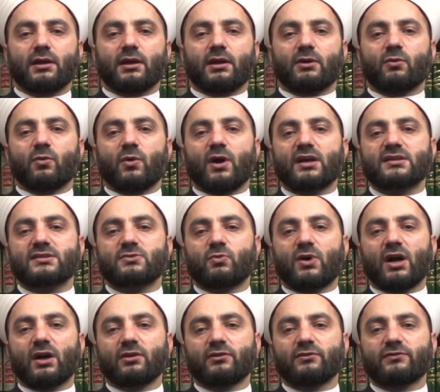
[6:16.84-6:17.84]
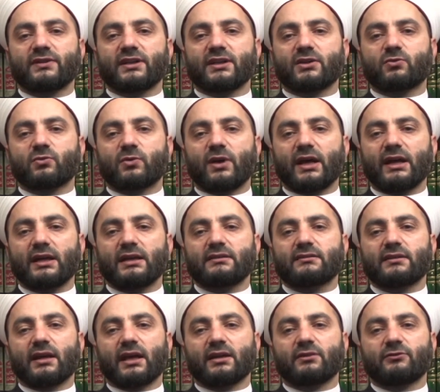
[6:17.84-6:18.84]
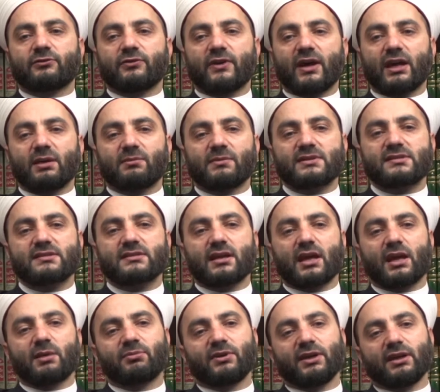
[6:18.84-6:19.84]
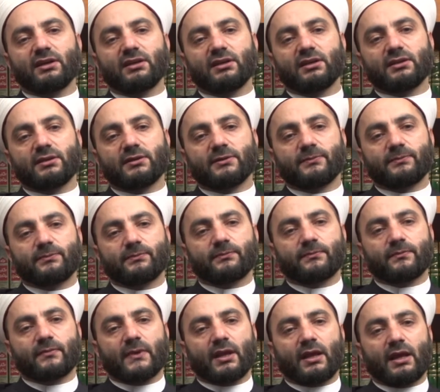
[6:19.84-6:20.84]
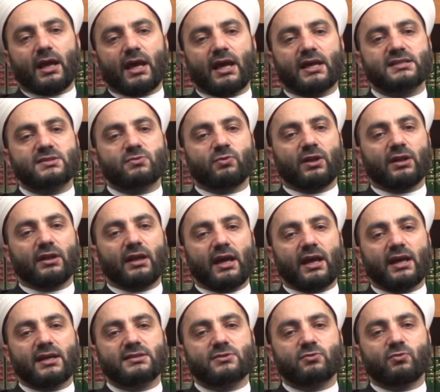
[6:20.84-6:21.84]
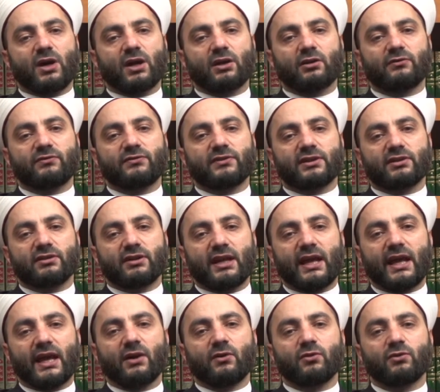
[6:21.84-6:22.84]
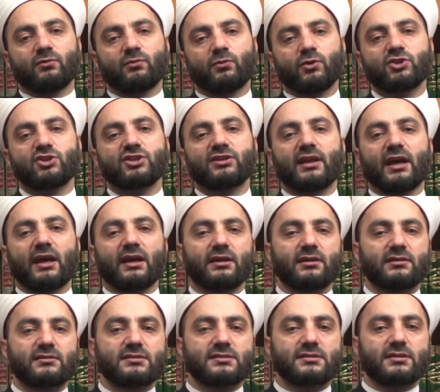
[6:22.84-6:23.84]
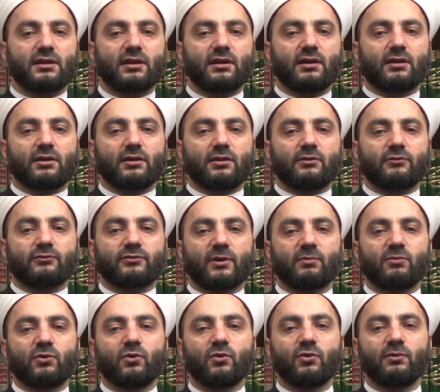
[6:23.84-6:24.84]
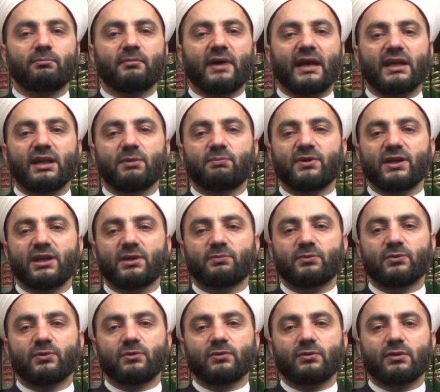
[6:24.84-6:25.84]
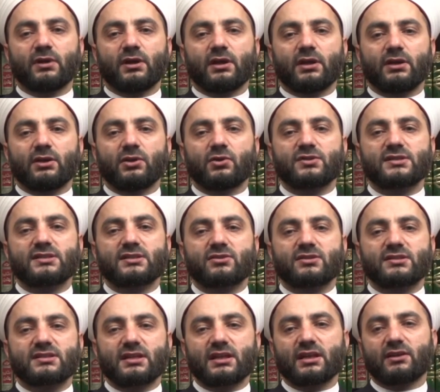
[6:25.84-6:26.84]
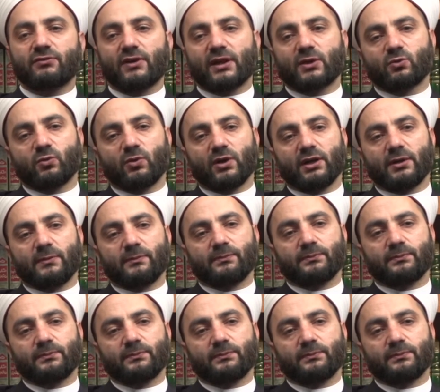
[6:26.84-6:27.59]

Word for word: was one of the great and famous Tabi'een, as well as one of the renowned mujtahids, from whom many people used to seek fatwa.